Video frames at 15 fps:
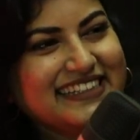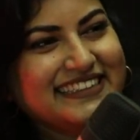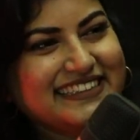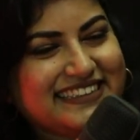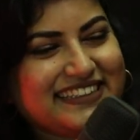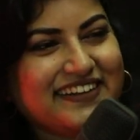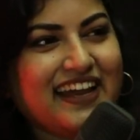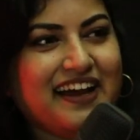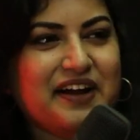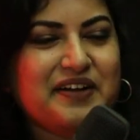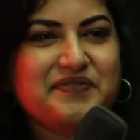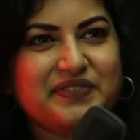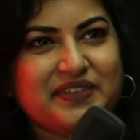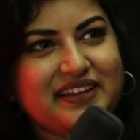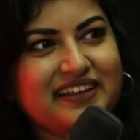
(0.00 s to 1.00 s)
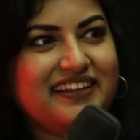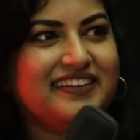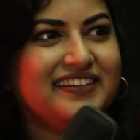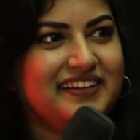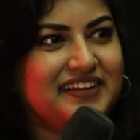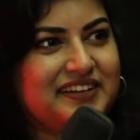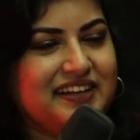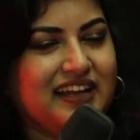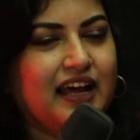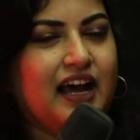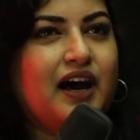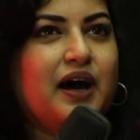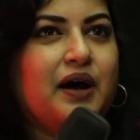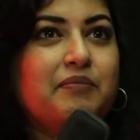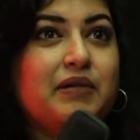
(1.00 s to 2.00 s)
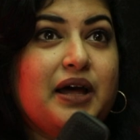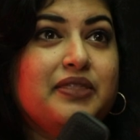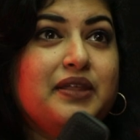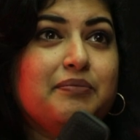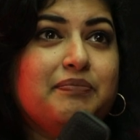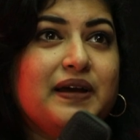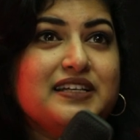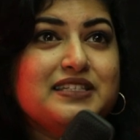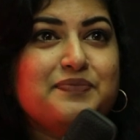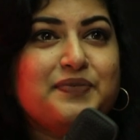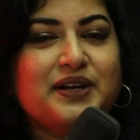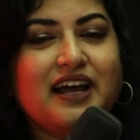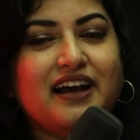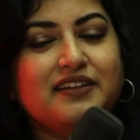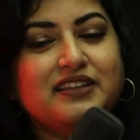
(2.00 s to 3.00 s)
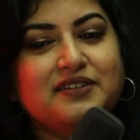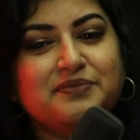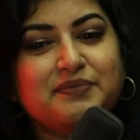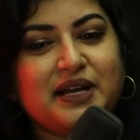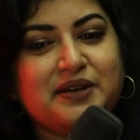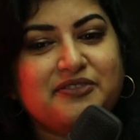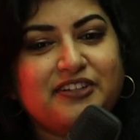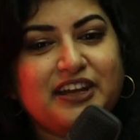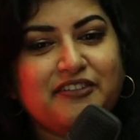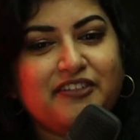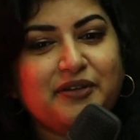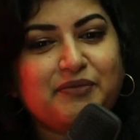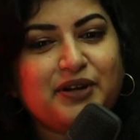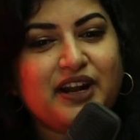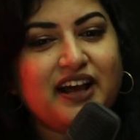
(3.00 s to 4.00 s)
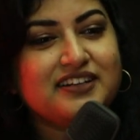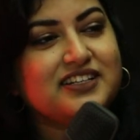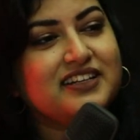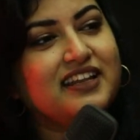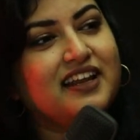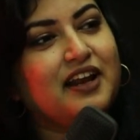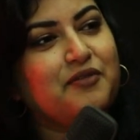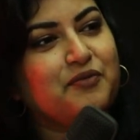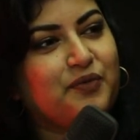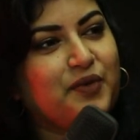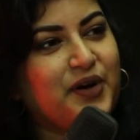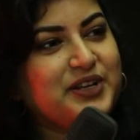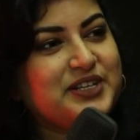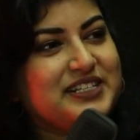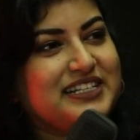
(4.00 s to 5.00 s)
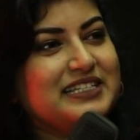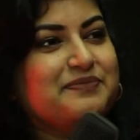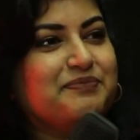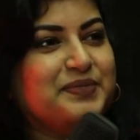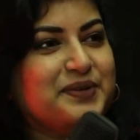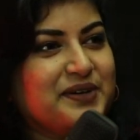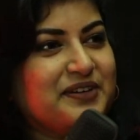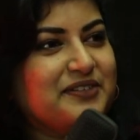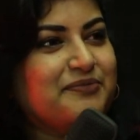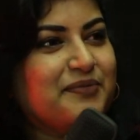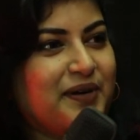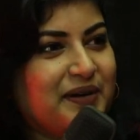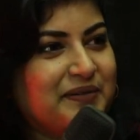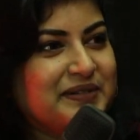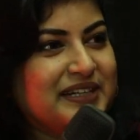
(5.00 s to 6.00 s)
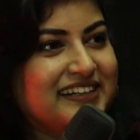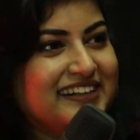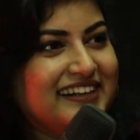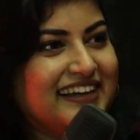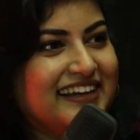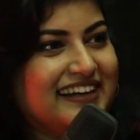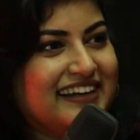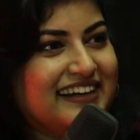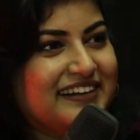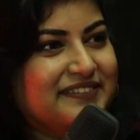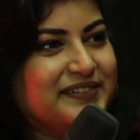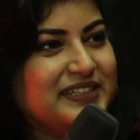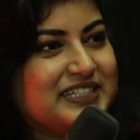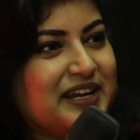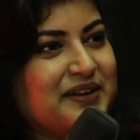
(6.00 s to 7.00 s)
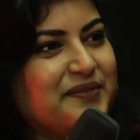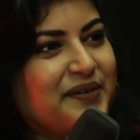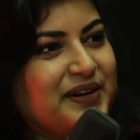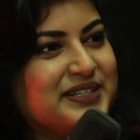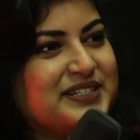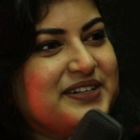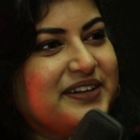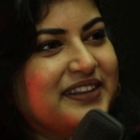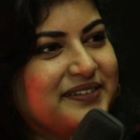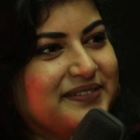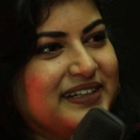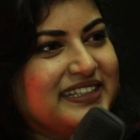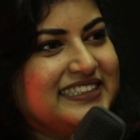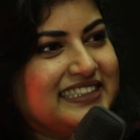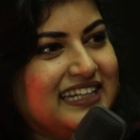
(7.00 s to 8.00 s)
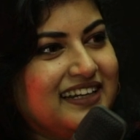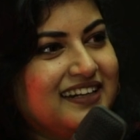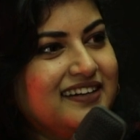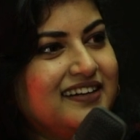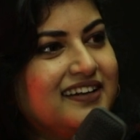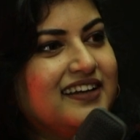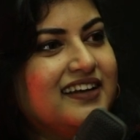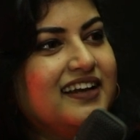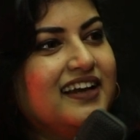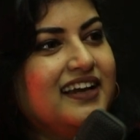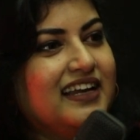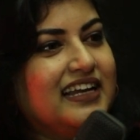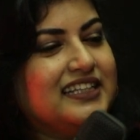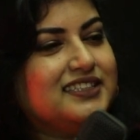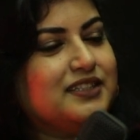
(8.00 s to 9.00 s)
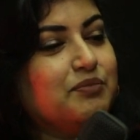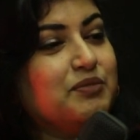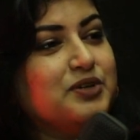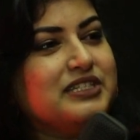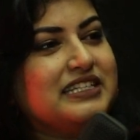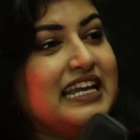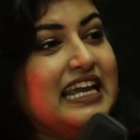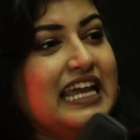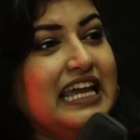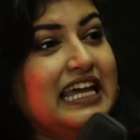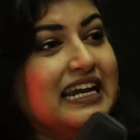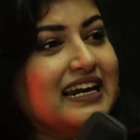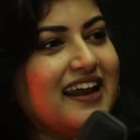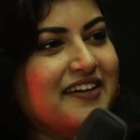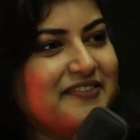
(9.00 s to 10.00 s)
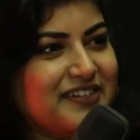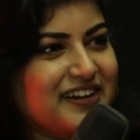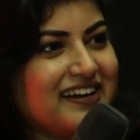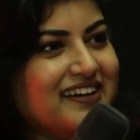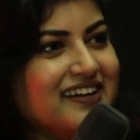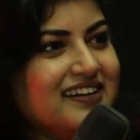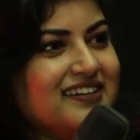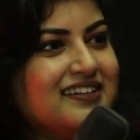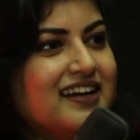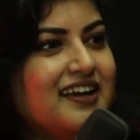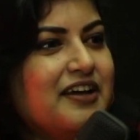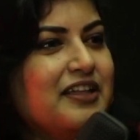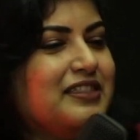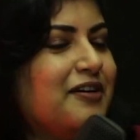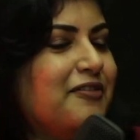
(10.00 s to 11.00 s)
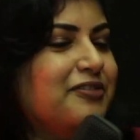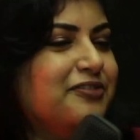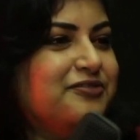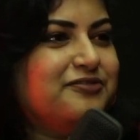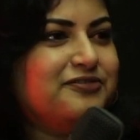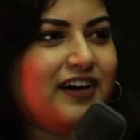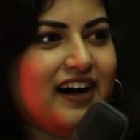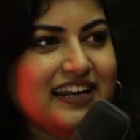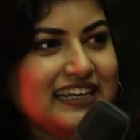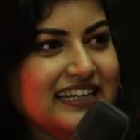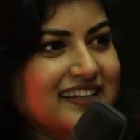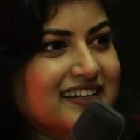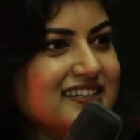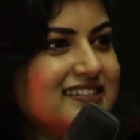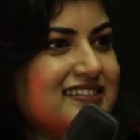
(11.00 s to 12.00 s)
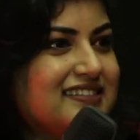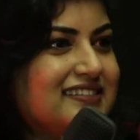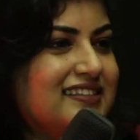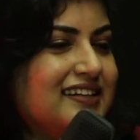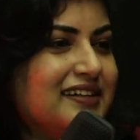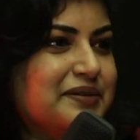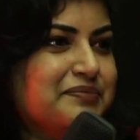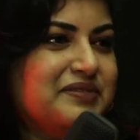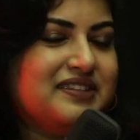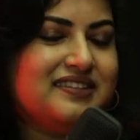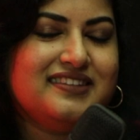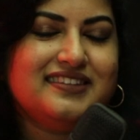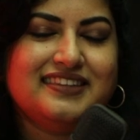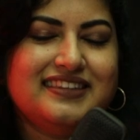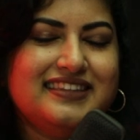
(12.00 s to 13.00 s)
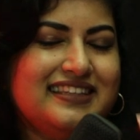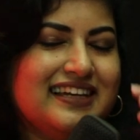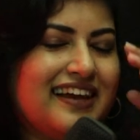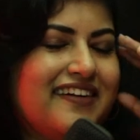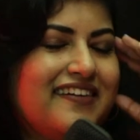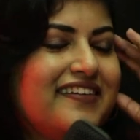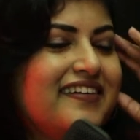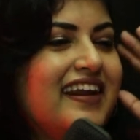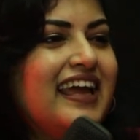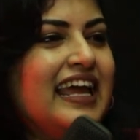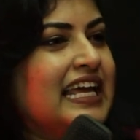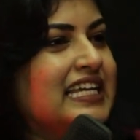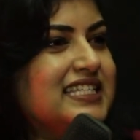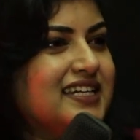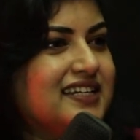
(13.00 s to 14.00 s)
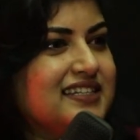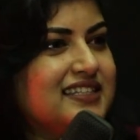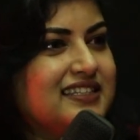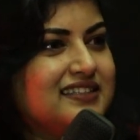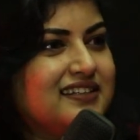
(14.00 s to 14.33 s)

So yeah. Um, the best product, the my favorite production that I watched is Book of Mormon, uh, which I watched on the West End. It's the most irreverent, the funniest, the the craziest